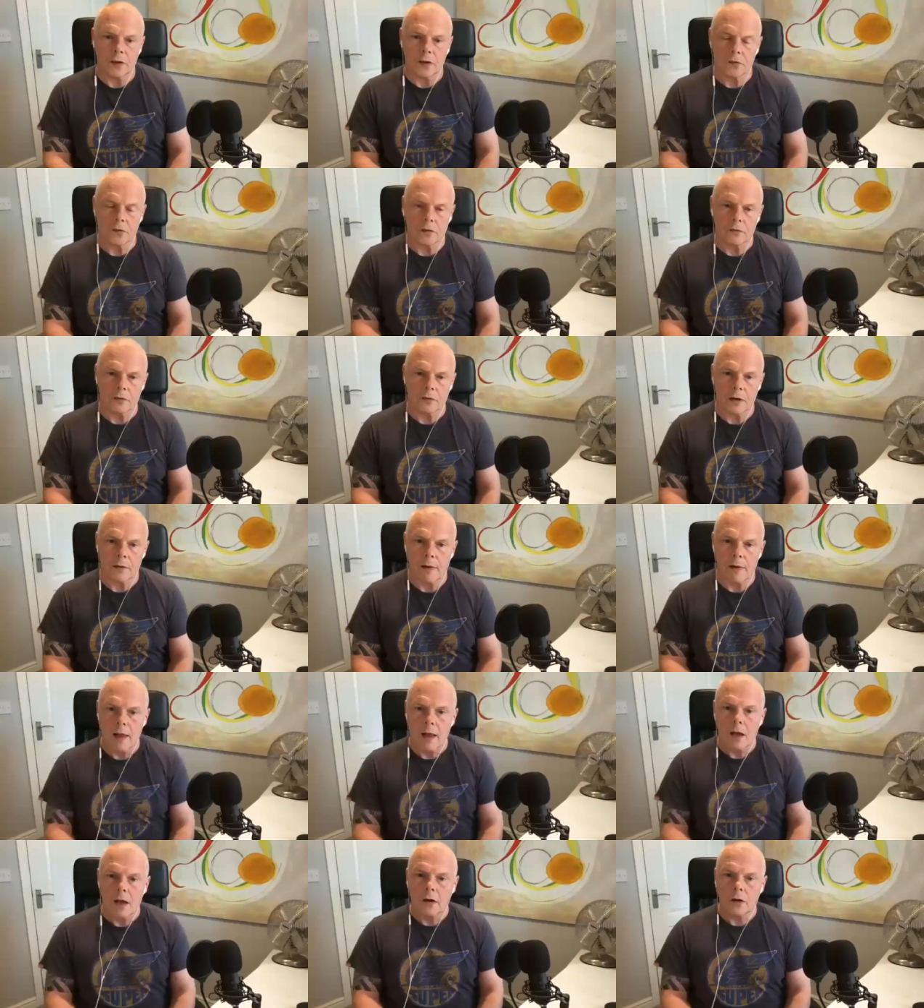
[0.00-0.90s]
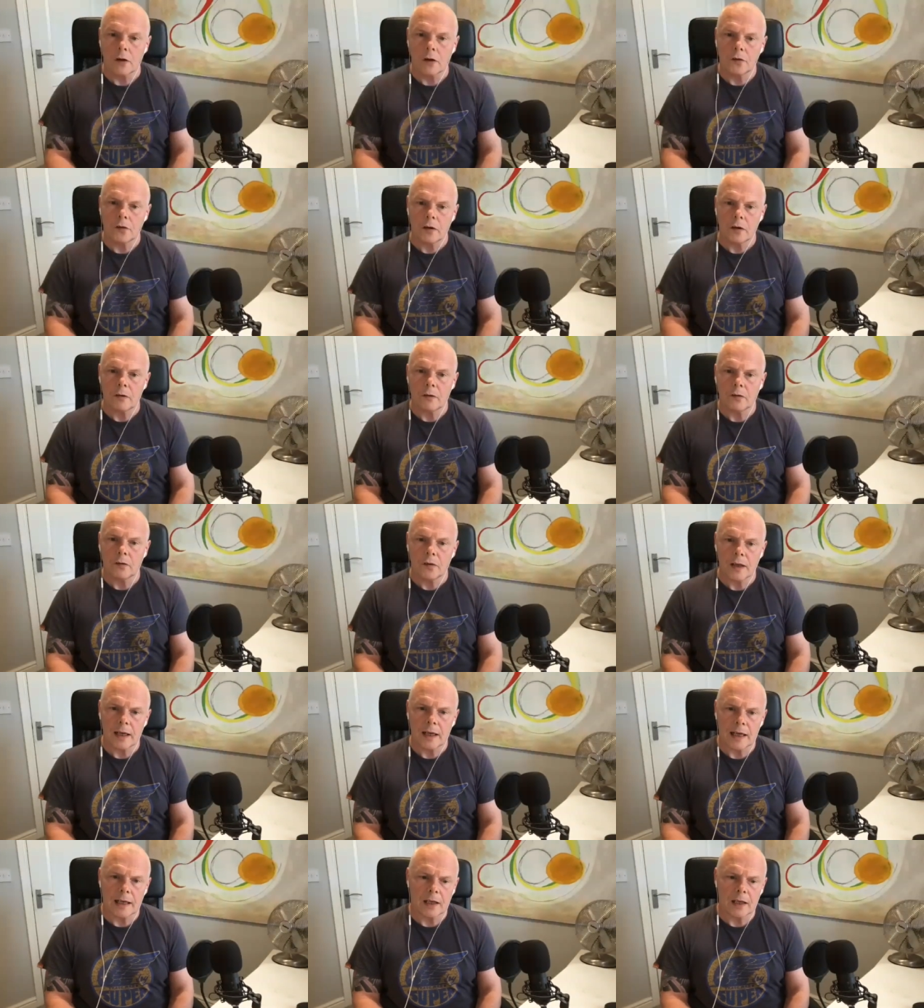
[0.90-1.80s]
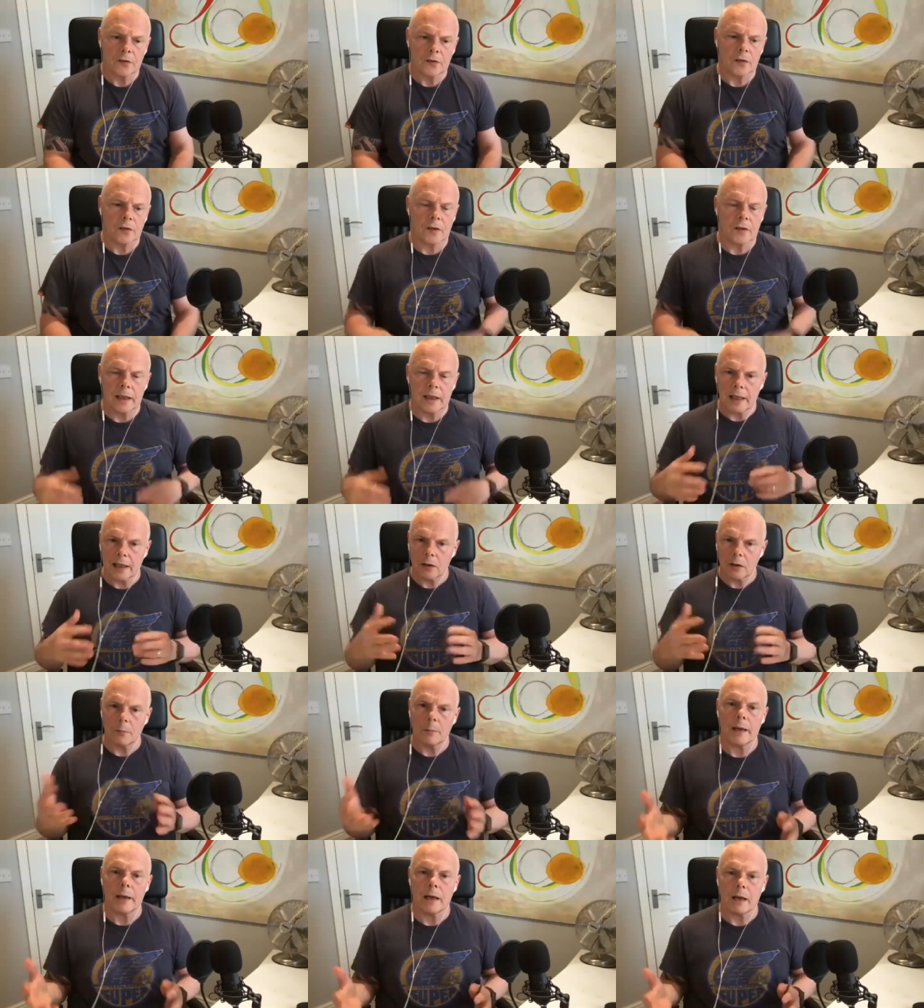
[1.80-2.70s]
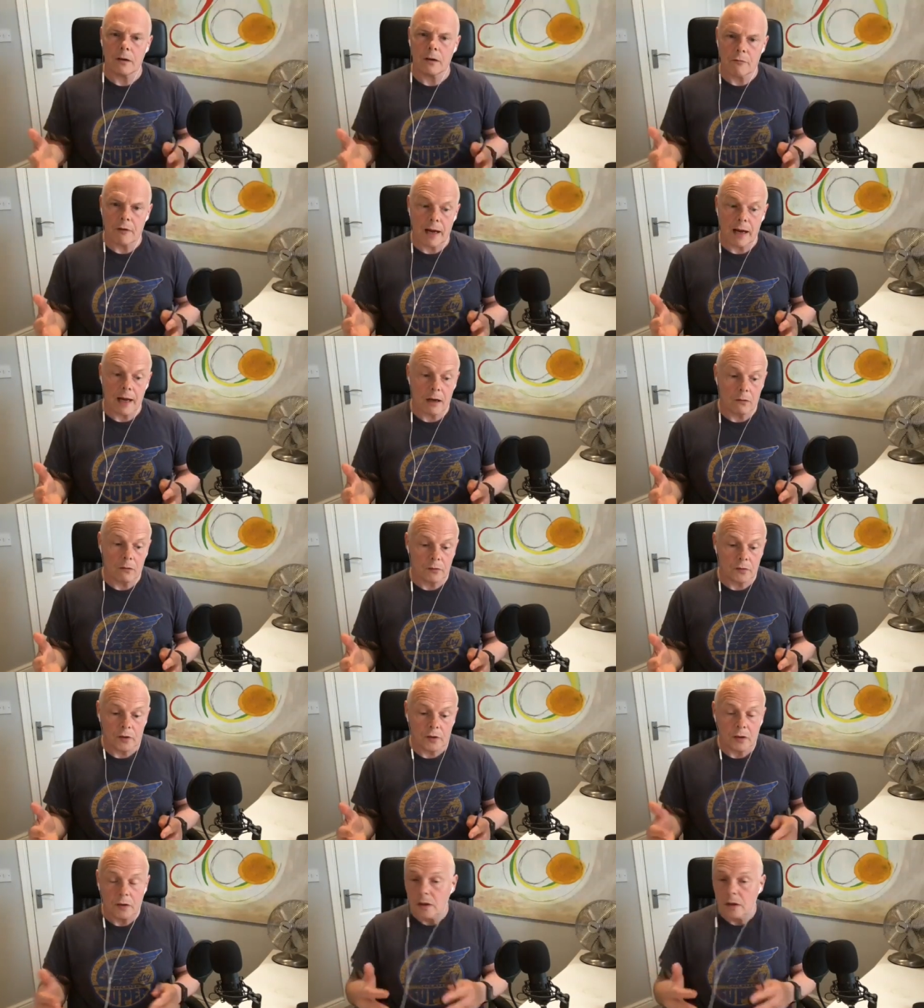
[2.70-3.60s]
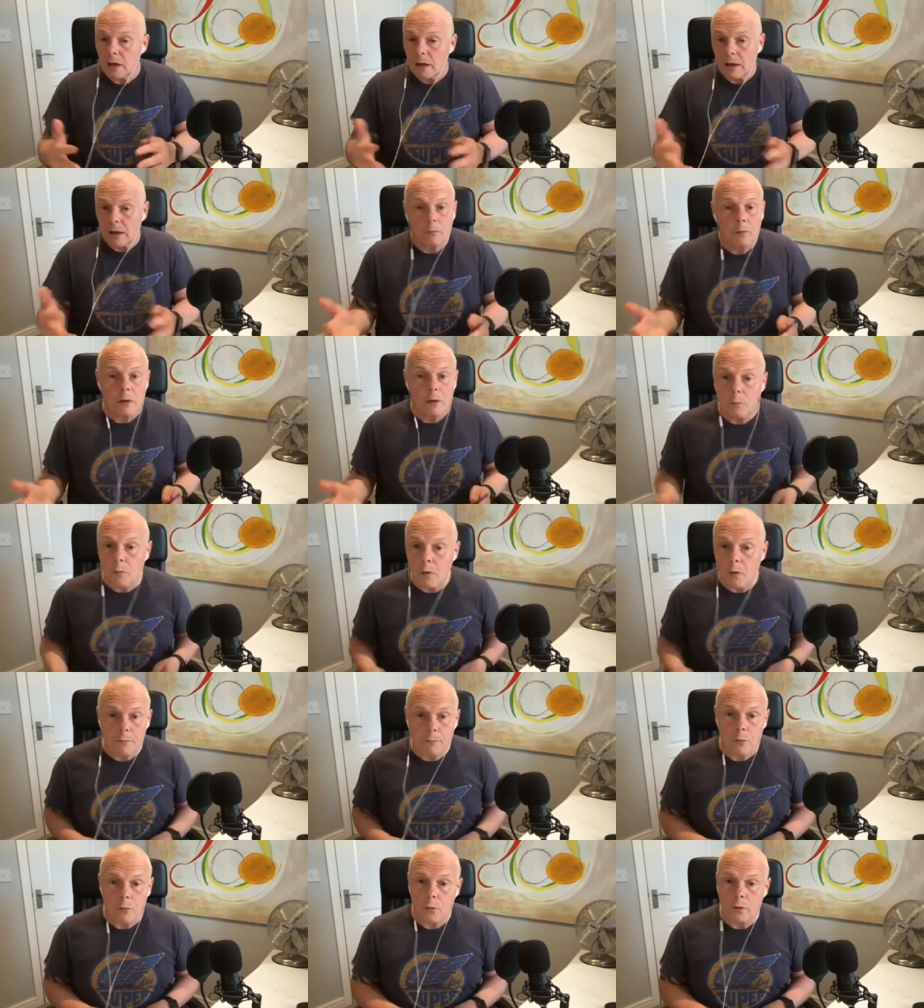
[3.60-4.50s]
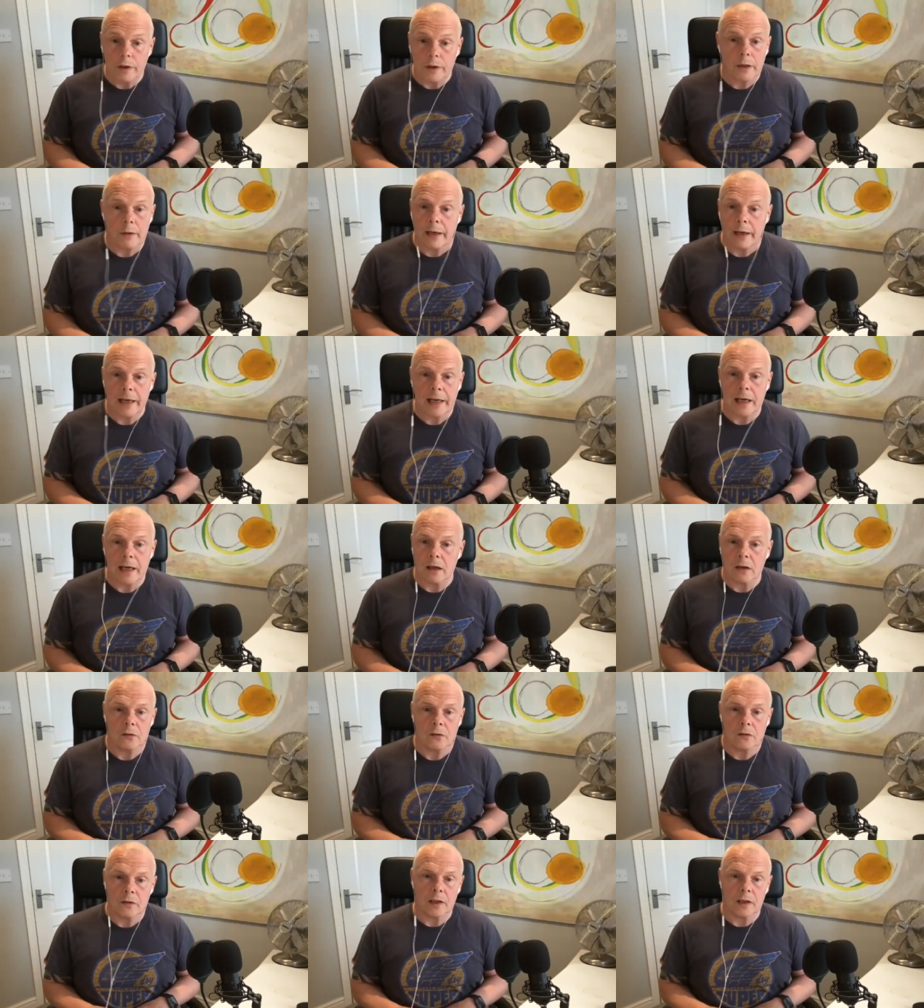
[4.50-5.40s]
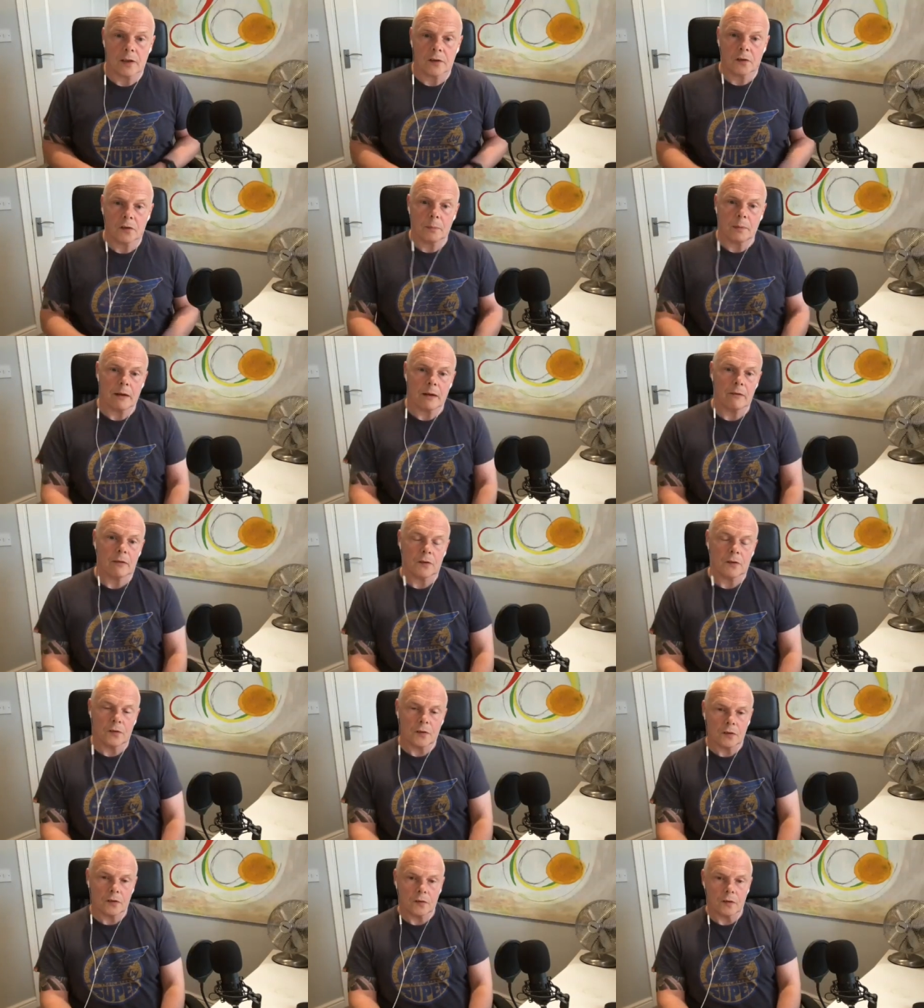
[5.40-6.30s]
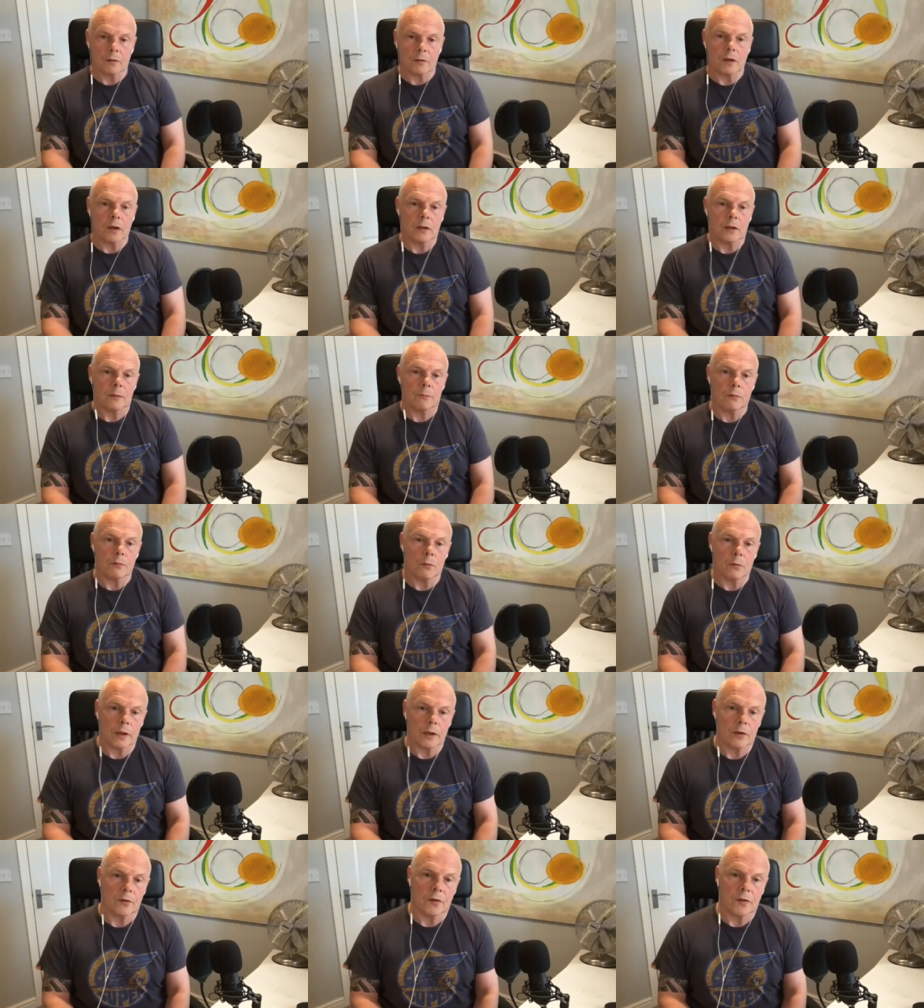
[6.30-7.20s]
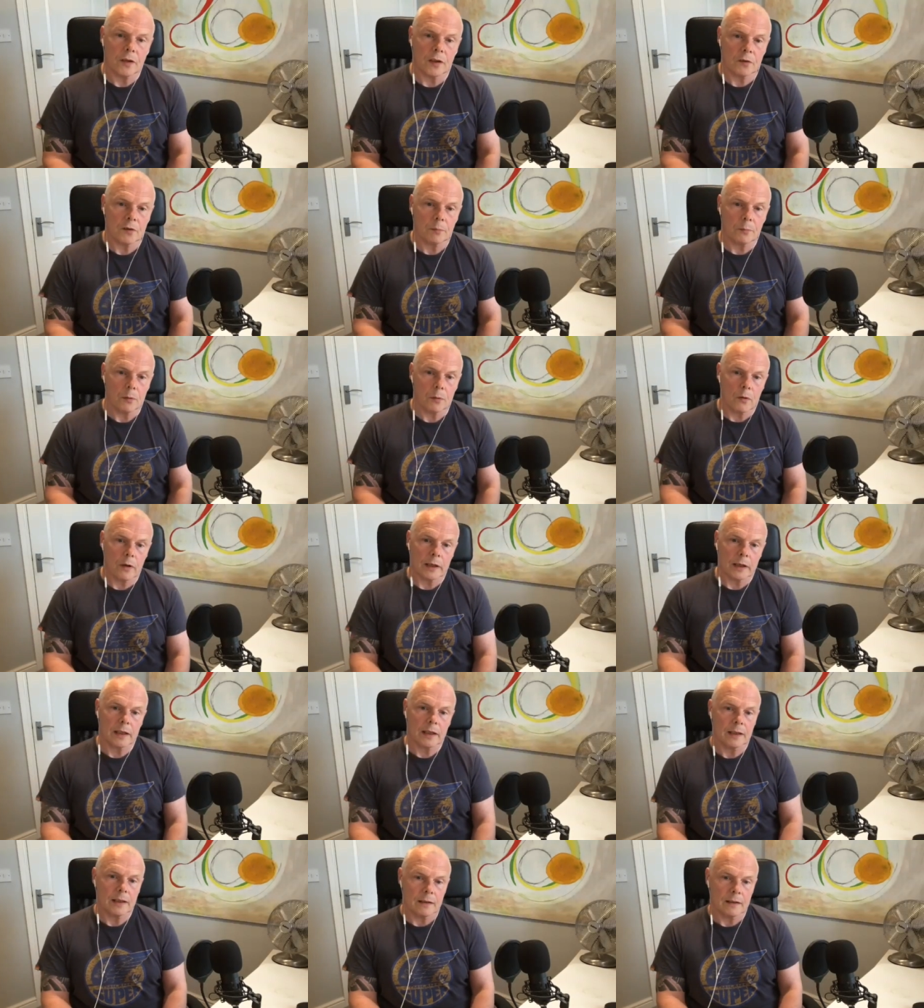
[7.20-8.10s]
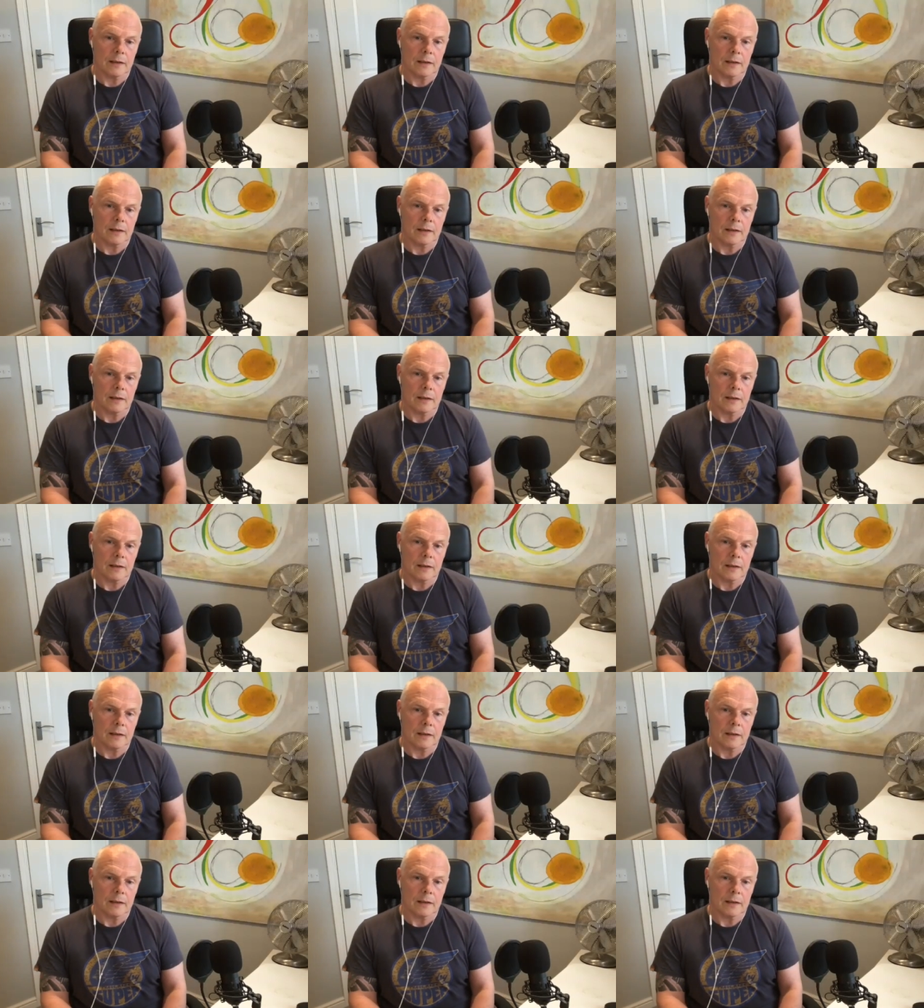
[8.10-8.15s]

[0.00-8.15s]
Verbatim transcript: interview, could you tell our listeners a little bit around what brought you here, the experiences that kind of brought you to this point?